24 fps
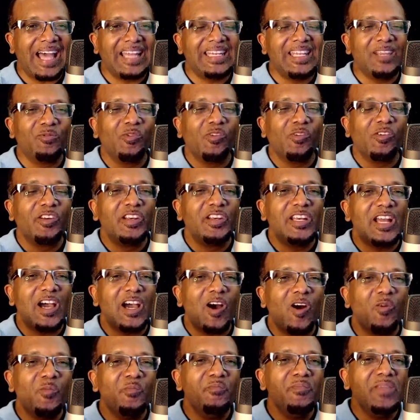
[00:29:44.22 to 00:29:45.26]
and they were
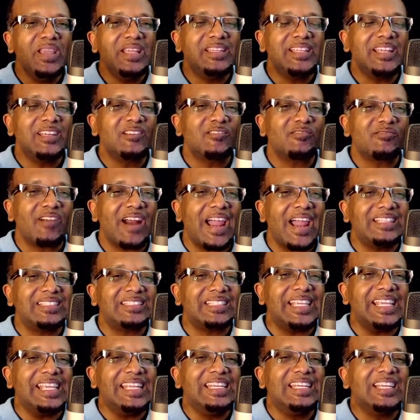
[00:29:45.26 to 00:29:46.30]
now meeting
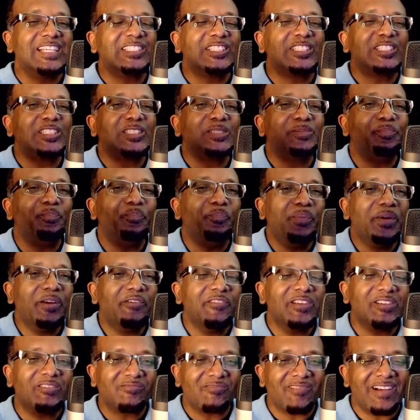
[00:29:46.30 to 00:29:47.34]
Christ in the
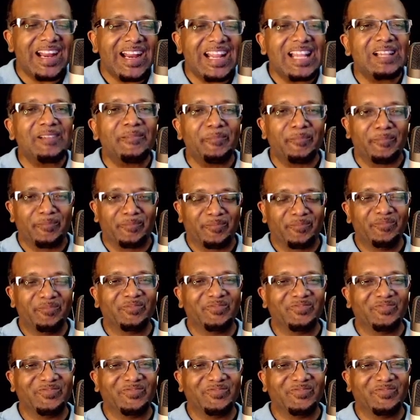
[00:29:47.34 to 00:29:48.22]
spirit realm.